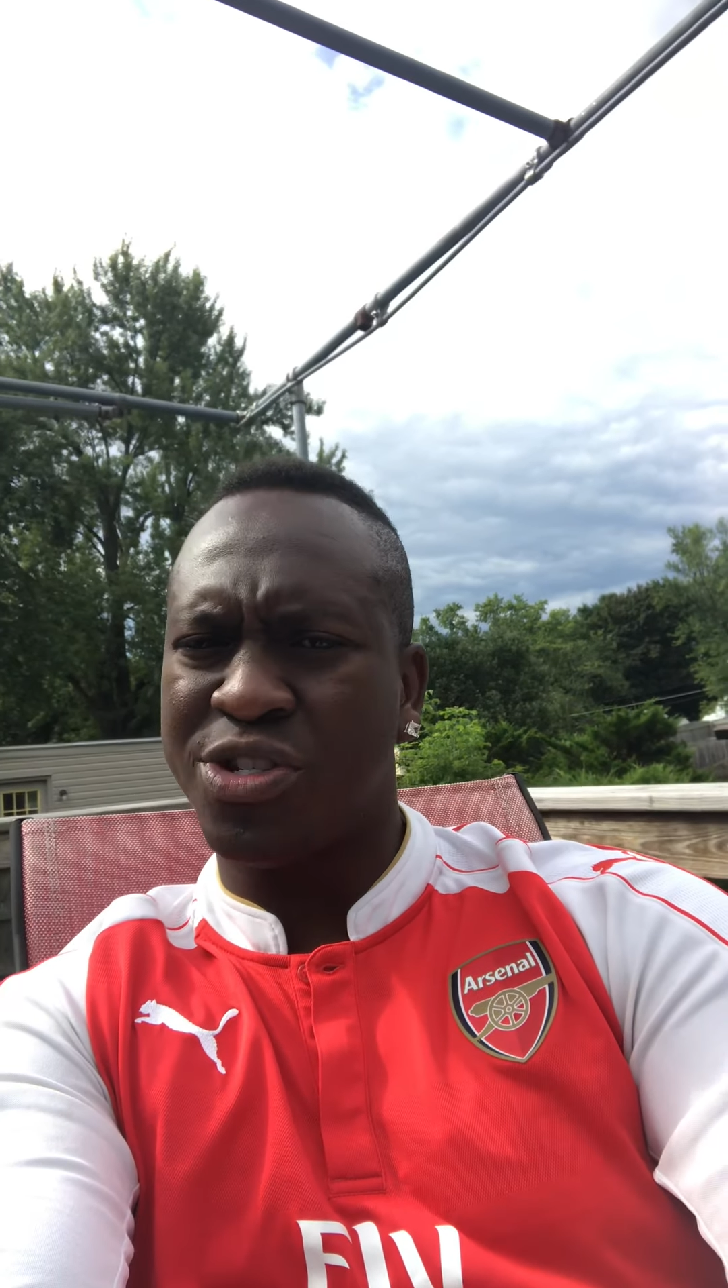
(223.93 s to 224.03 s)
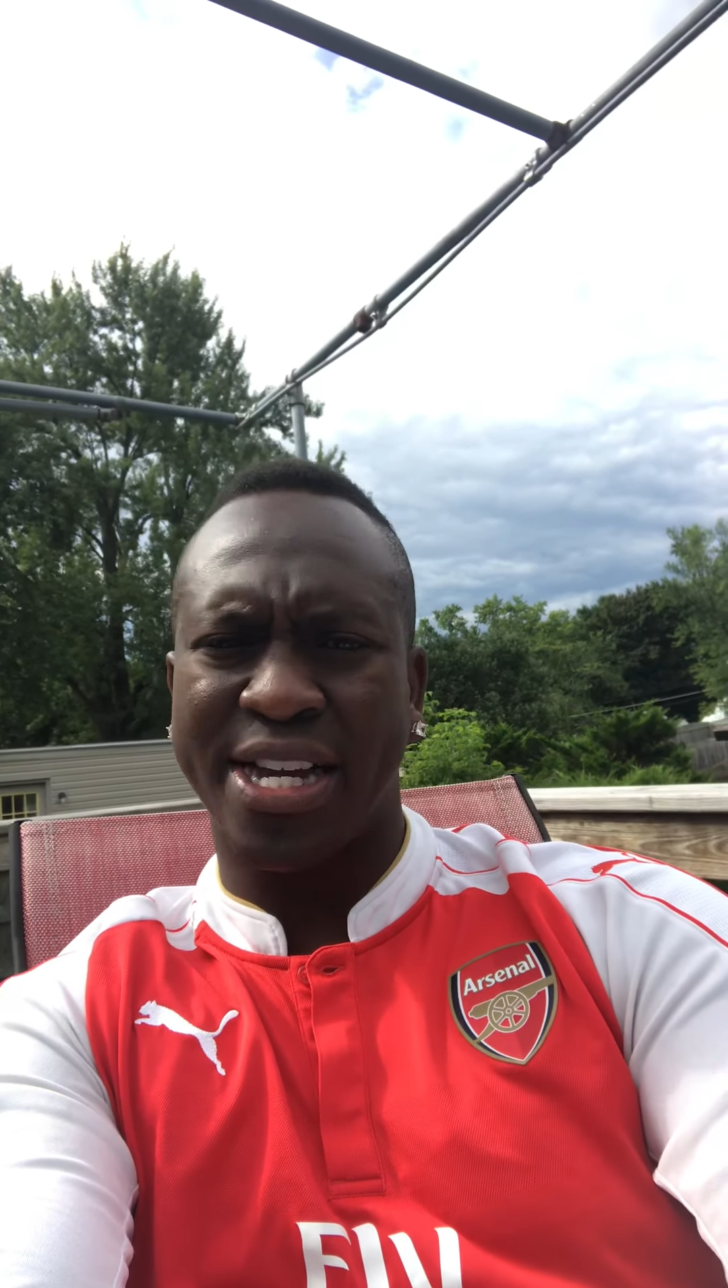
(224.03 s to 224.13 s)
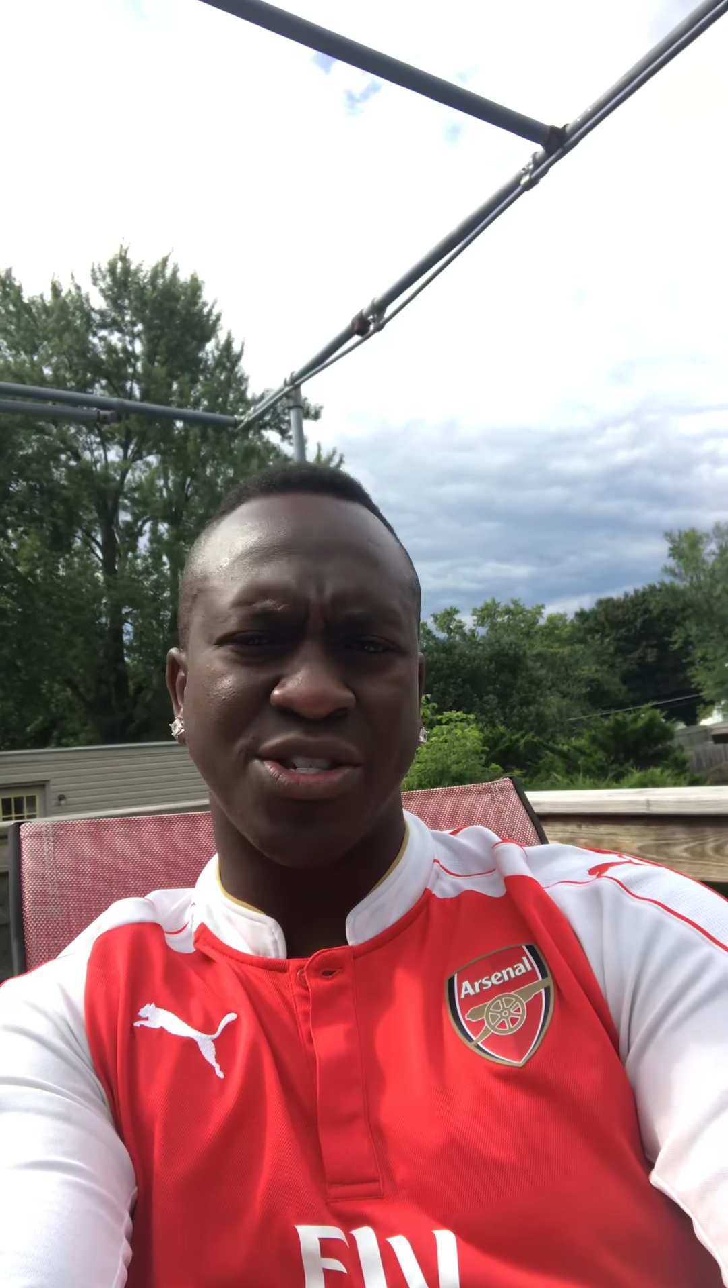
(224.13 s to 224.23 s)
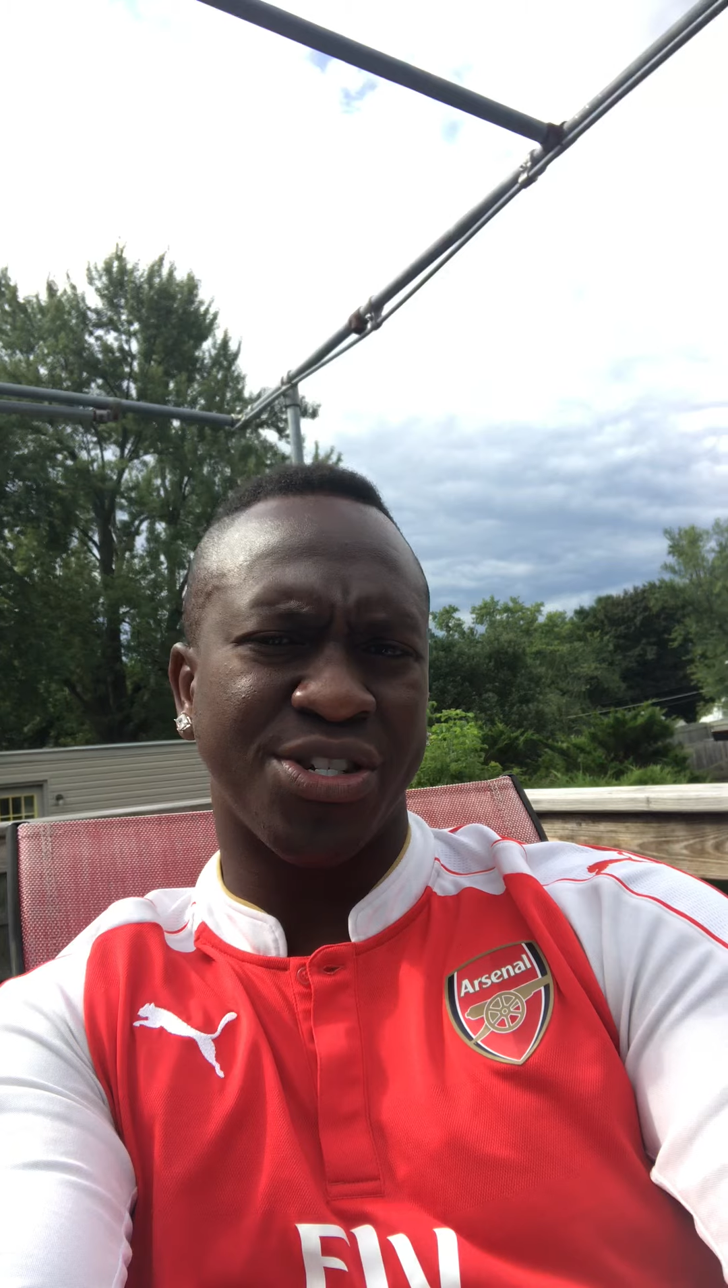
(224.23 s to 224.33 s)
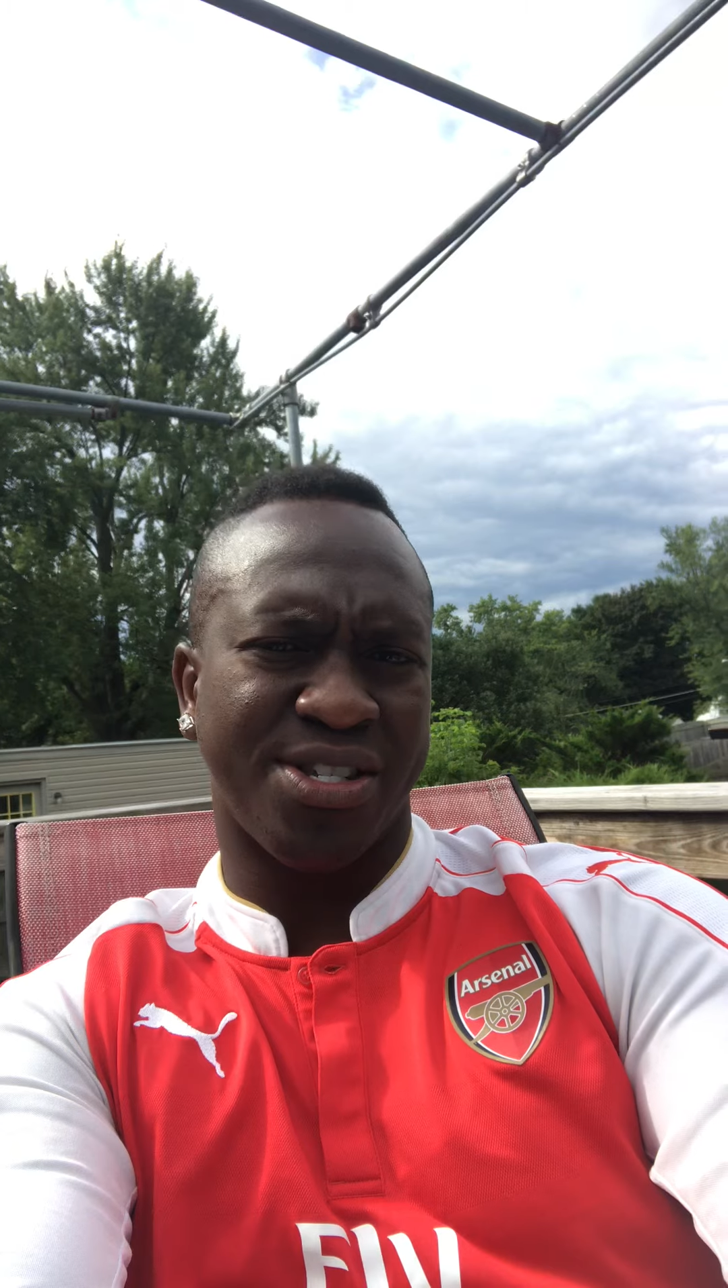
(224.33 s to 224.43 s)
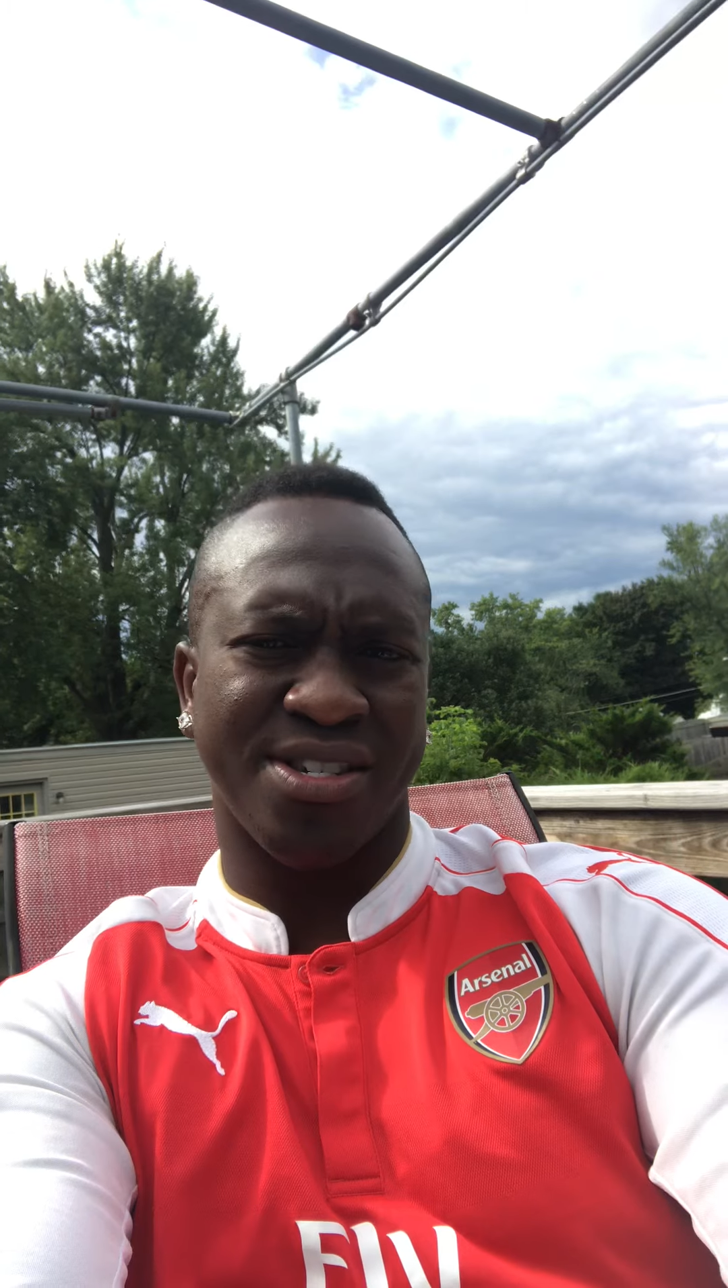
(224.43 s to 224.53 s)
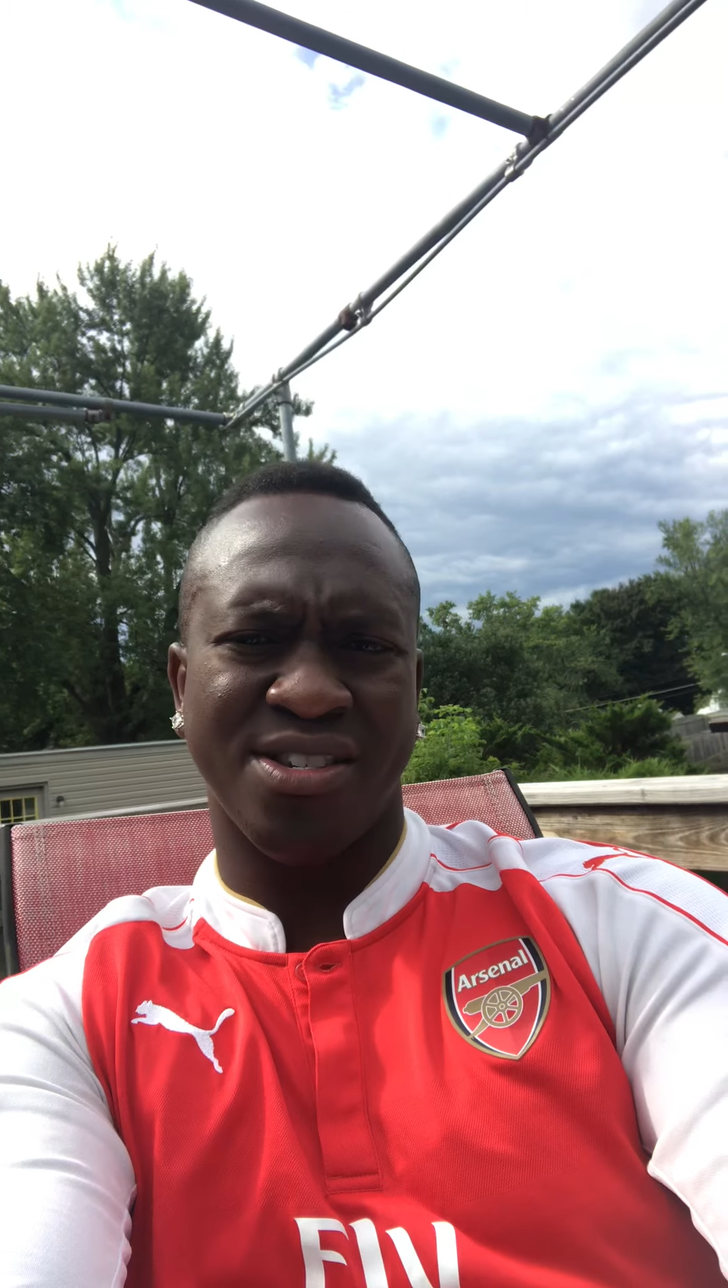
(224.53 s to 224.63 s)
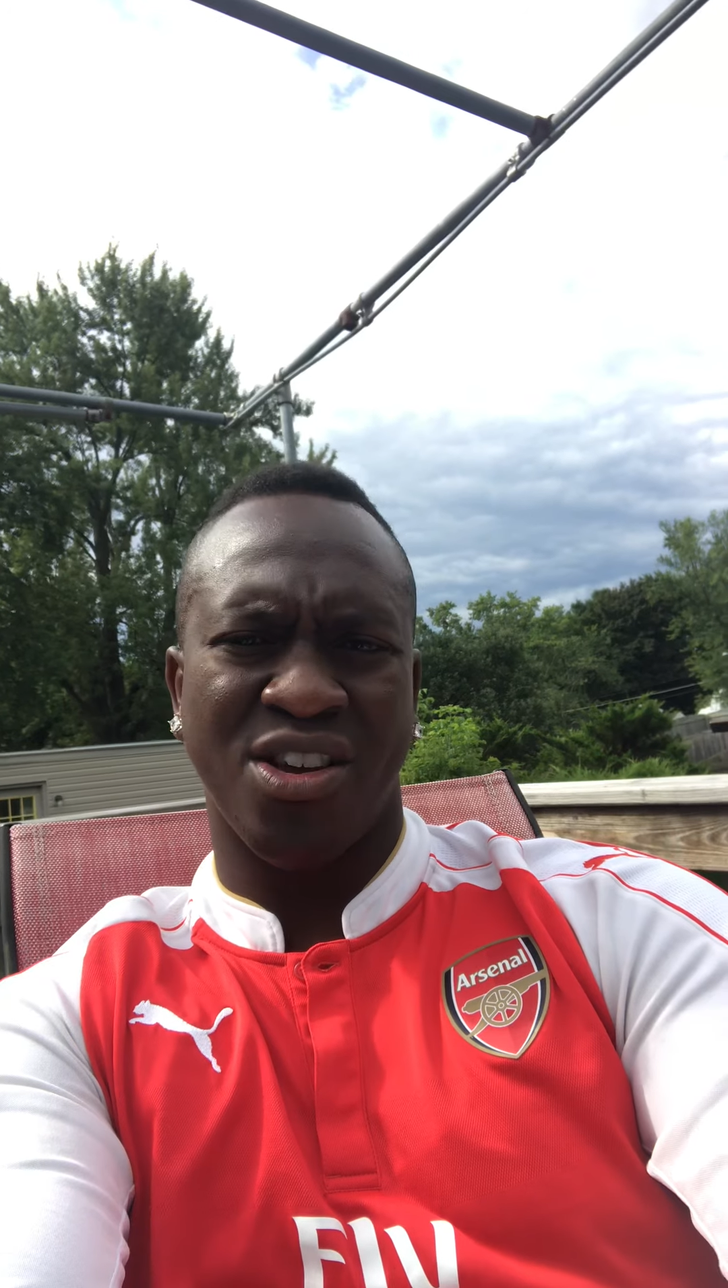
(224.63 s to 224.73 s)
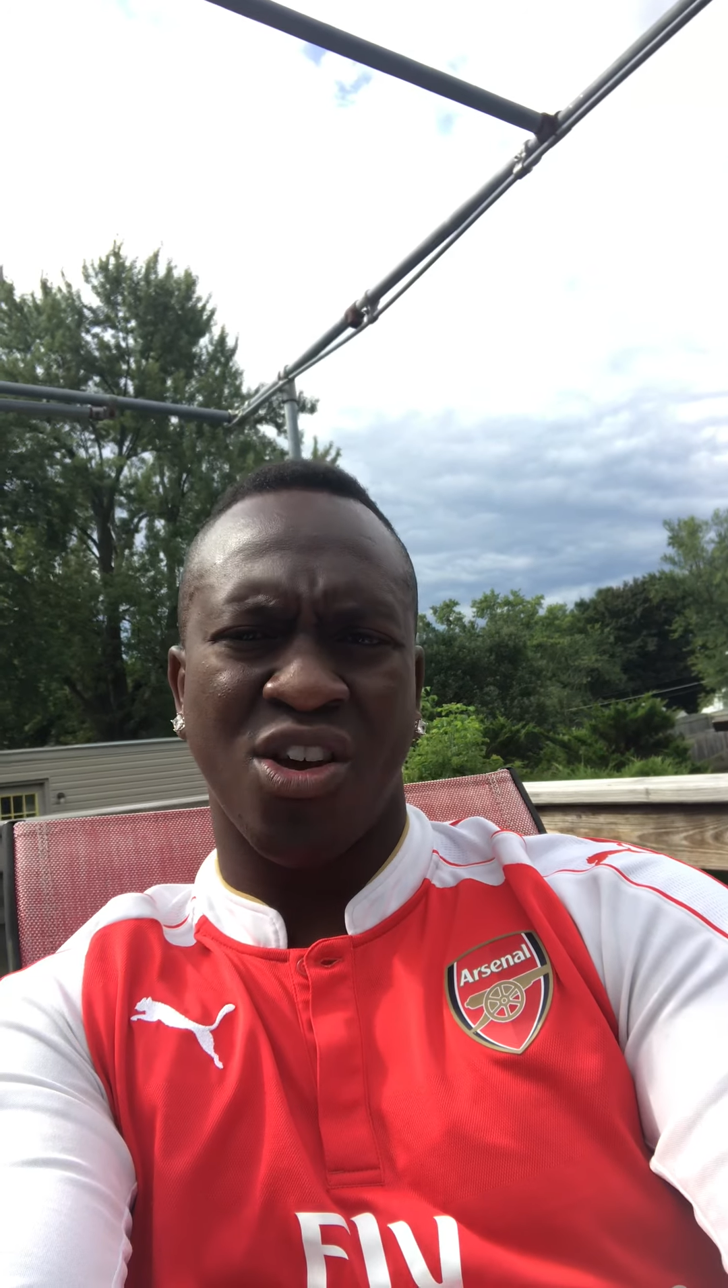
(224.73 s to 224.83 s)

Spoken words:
change it.